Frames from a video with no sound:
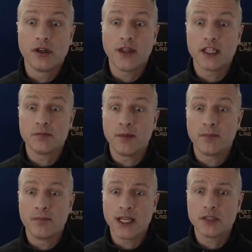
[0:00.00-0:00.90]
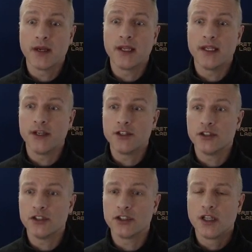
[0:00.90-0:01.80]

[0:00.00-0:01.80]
That's my intentions.